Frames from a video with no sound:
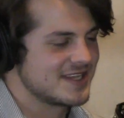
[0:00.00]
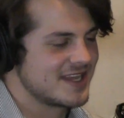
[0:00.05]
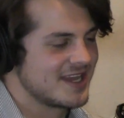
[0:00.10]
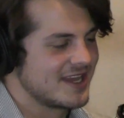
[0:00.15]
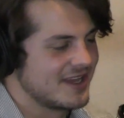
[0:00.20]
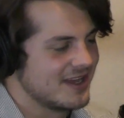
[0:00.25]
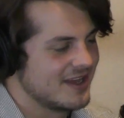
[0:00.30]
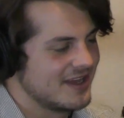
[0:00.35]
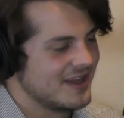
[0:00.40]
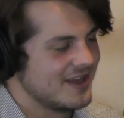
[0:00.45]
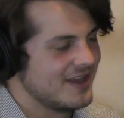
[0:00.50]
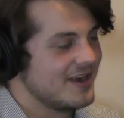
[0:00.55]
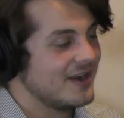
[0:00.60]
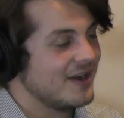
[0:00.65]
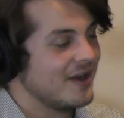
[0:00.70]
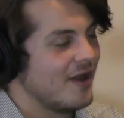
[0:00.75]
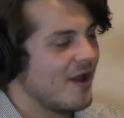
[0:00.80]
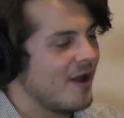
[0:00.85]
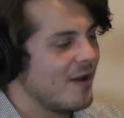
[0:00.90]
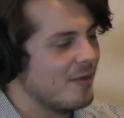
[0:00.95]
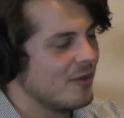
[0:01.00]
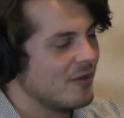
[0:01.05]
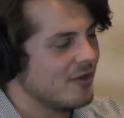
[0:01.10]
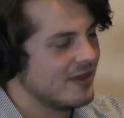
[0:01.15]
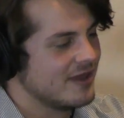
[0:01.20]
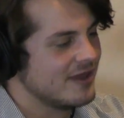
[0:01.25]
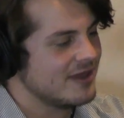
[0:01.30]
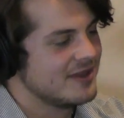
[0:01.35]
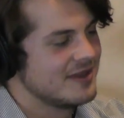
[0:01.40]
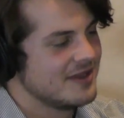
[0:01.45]
like an
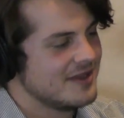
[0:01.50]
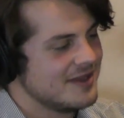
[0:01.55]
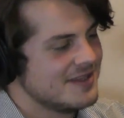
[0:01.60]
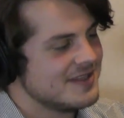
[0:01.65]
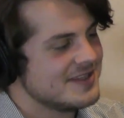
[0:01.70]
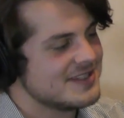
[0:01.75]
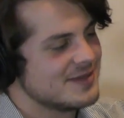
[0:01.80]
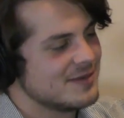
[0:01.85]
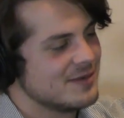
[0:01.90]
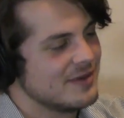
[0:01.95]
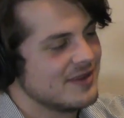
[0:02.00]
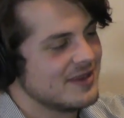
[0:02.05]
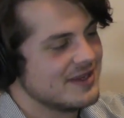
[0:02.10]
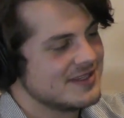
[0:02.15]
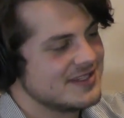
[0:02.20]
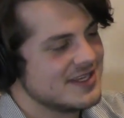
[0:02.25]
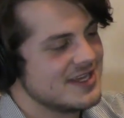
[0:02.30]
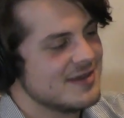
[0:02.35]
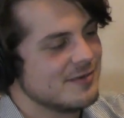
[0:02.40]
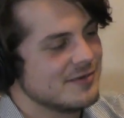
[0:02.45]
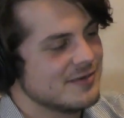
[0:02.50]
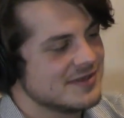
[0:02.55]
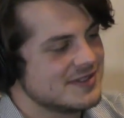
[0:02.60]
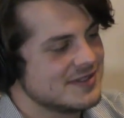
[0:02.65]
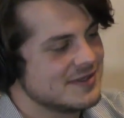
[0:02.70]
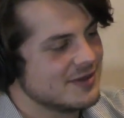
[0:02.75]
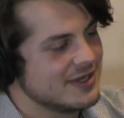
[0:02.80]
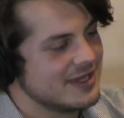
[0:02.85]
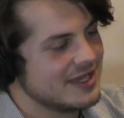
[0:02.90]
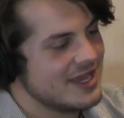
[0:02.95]
anomaly. Someone that is able
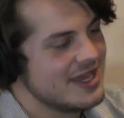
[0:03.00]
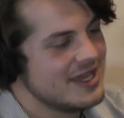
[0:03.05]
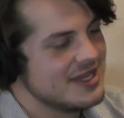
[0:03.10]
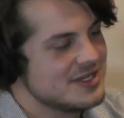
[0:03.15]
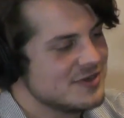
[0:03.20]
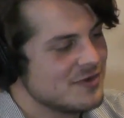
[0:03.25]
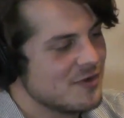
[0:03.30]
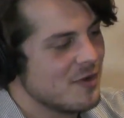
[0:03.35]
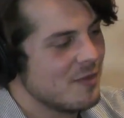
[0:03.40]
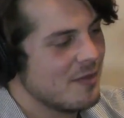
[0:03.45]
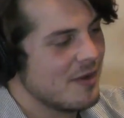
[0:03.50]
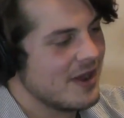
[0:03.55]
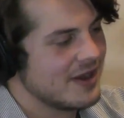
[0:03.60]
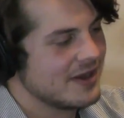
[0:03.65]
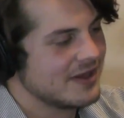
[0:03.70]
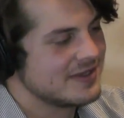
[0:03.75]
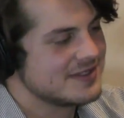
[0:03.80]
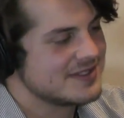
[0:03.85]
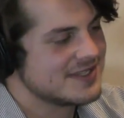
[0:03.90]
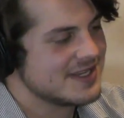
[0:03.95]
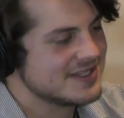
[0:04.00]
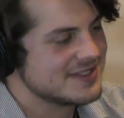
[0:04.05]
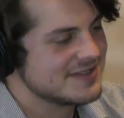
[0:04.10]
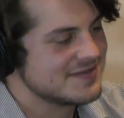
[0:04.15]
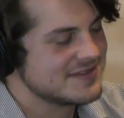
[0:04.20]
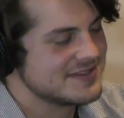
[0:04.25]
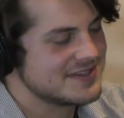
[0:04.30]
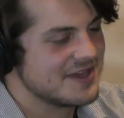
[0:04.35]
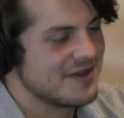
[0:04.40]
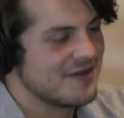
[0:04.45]
to engage a robotic sense of
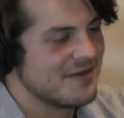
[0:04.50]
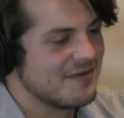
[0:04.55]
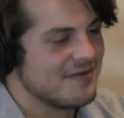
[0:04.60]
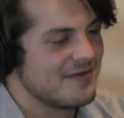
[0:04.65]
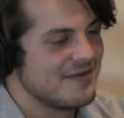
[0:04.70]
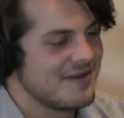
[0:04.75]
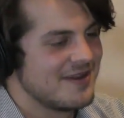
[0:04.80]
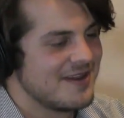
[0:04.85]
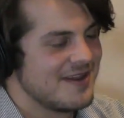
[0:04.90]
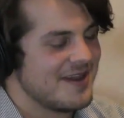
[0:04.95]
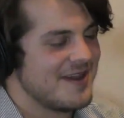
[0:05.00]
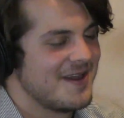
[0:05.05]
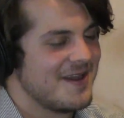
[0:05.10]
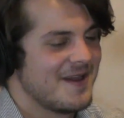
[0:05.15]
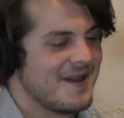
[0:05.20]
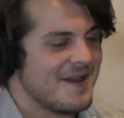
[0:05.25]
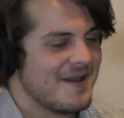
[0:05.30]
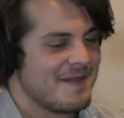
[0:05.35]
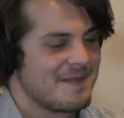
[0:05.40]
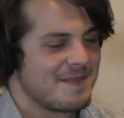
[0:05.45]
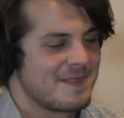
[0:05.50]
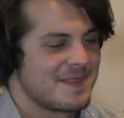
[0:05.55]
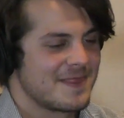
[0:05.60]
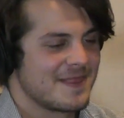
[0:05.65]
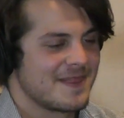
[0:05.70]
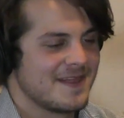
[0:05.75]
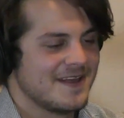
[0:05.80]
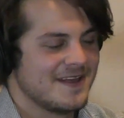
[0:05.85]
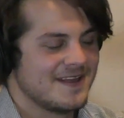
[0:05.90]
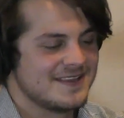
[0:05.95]
self.
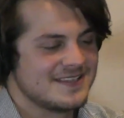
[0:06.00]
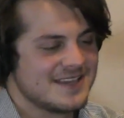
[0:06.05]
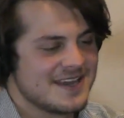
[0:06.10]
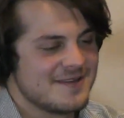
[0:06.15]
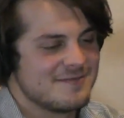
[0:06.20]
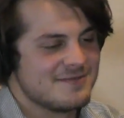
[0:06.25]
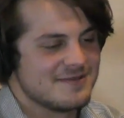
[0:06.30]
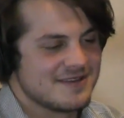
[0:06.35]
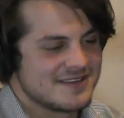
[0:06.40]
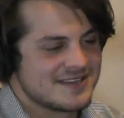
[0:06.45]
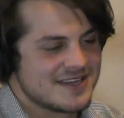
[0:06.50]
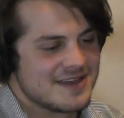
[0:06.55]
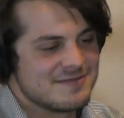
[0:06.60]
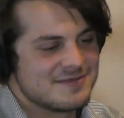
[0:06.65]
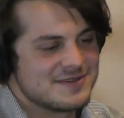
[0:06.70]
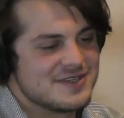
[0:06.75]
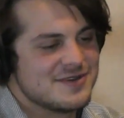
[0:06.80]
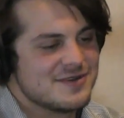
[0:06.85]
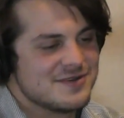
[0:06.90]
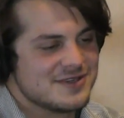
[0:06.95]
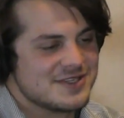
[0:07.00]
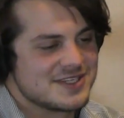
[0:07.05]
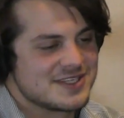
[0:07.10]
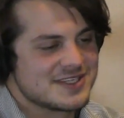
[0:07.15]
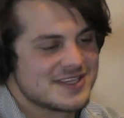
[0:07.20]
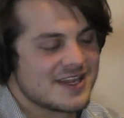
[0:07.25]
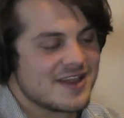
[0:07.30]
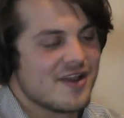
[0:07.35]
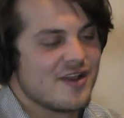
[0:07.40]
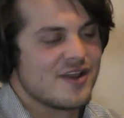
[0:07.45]
A type 2 is just
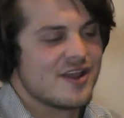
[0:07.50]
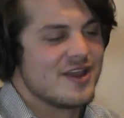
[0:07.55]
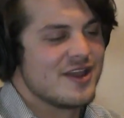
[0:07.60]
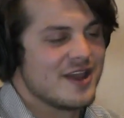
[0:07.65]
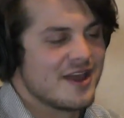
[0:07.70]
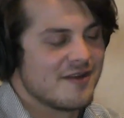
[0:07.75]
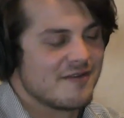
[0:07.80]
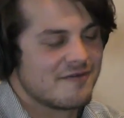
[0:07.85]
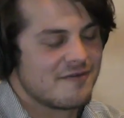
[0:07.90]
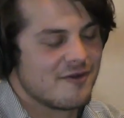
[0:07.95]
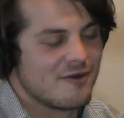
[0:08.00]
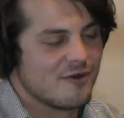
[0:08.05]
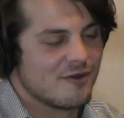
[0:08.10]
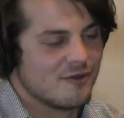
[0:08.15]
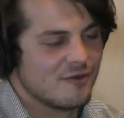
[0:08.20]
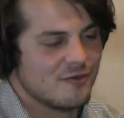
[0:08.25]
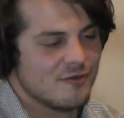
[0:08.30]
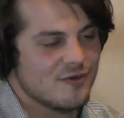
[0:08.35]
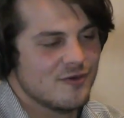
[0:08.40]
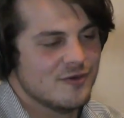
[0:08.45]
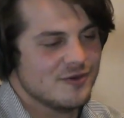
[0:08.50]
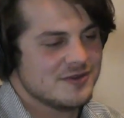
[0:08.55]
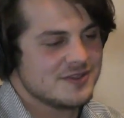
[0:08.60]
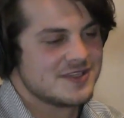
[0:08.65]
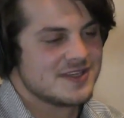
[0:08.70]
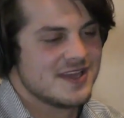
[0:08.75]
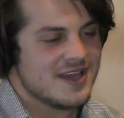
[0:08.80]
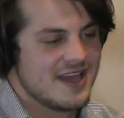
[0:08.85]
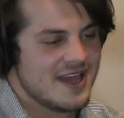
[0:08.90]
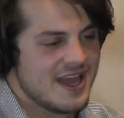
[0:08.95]
like, okay, you got to follow the rules
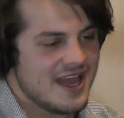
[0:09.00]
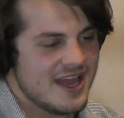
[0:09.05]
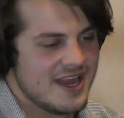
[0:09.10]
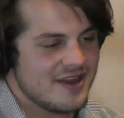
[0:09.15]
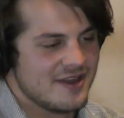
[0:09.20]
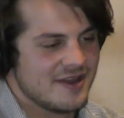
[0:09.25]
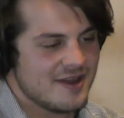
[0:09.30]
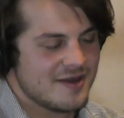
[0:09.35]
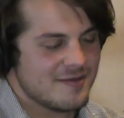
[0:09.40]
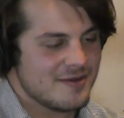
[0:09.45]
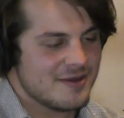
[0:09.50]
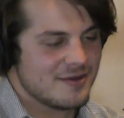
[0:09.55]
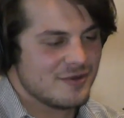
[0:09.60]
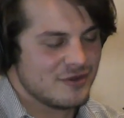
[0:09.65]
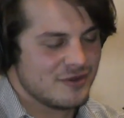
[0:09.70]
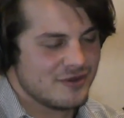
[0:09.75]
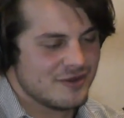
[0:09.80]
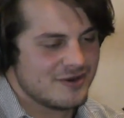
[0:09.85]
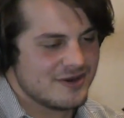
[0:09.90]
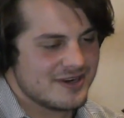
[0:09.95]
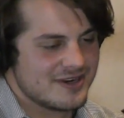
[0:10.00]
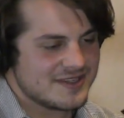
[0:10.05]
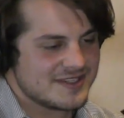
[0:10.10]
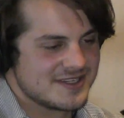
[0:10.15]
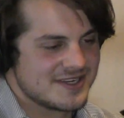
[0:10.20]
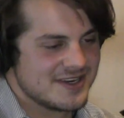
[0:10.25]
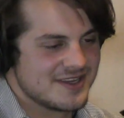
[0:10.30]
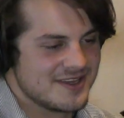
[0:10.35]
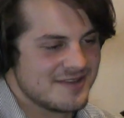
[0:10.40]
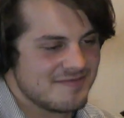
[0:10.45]
and you got to be able to learn how to
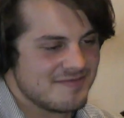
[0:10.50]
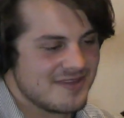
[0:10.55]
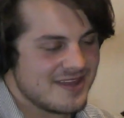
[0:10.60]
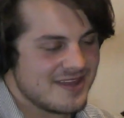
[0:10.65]
study.